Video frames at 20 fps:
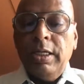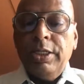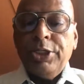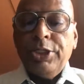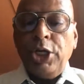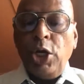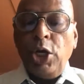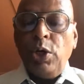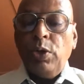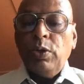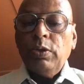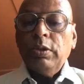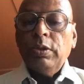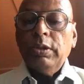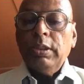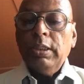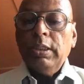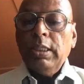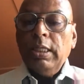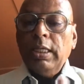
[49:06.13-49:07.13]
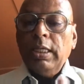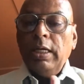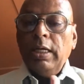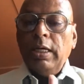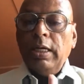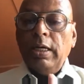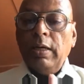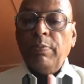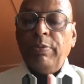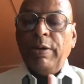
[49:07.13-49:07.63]
So
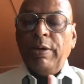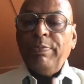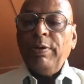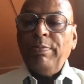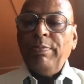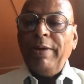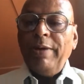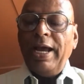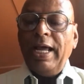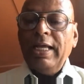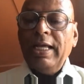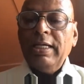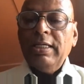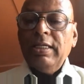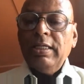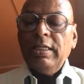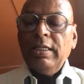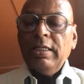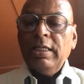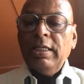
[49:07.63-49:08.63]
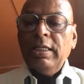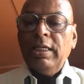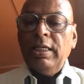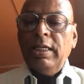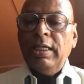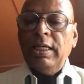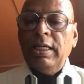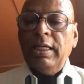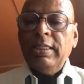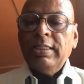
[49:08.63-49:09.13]
Paper Man
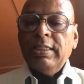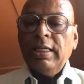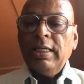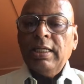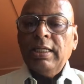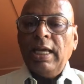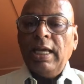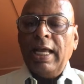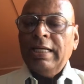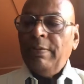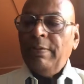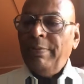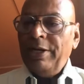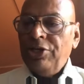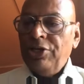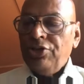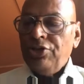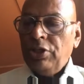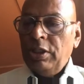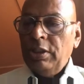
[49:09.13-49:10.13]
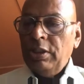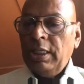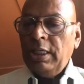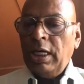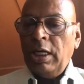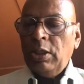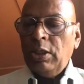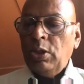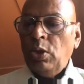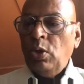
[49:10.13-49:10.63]
is an animation.
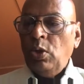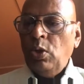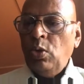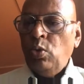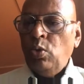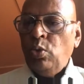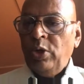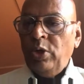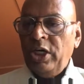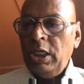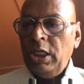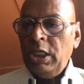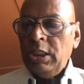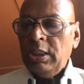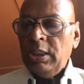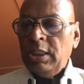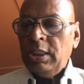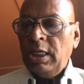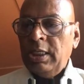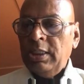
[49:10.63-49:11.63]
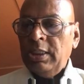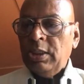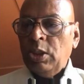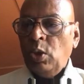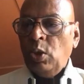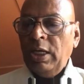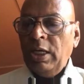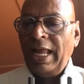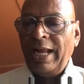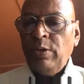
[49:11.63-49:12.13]
There are no words, there is
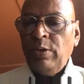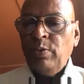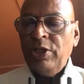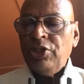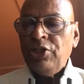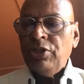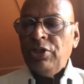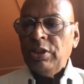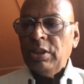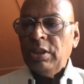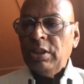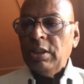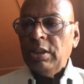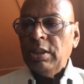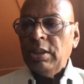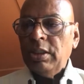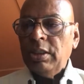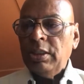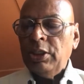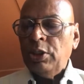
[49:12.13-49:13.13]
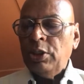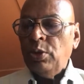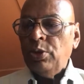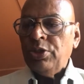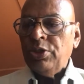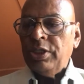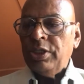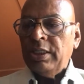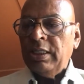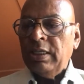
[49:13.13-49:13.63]
no language
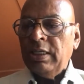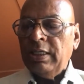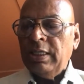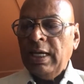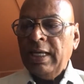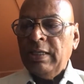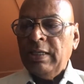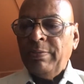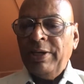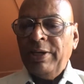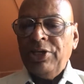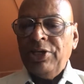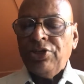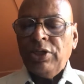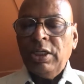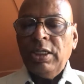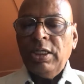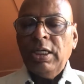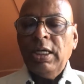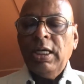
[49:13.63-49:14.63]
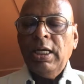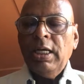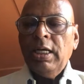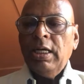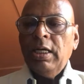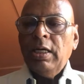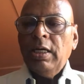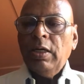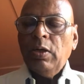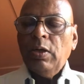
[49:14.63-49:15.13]
used in the animation.
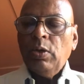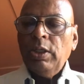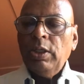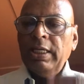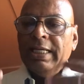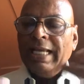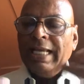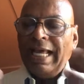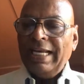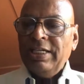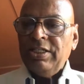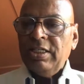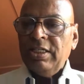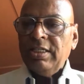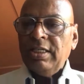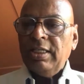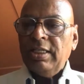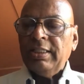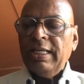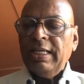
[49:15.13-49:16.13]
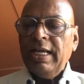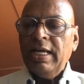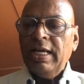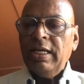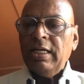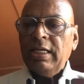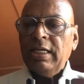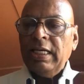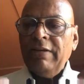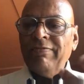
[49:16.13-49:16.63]
Only characters are
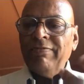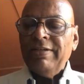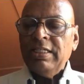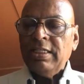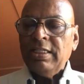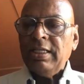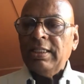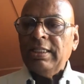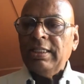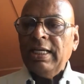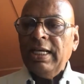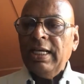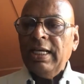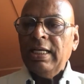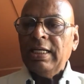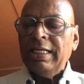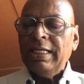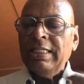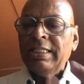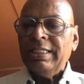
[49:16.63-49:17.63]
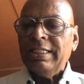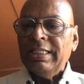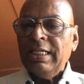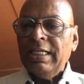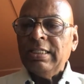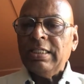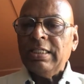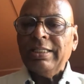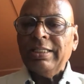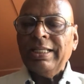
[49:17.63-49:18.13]
there, events are there,
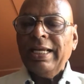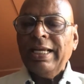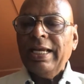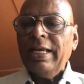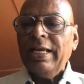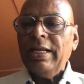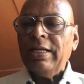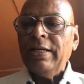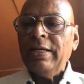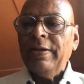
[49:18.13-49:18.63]
incidents are there.